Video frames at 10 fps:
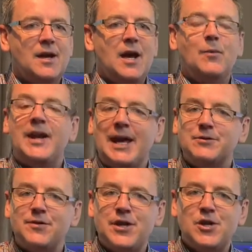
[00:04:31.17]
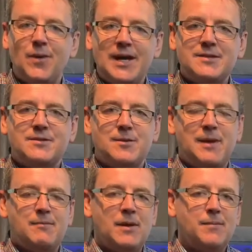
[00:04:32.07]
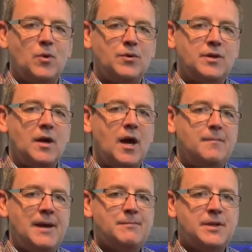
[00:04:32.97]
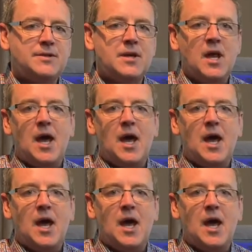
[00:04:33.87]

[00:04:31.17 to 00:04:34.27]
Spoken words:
I went out to the US to meet my board members,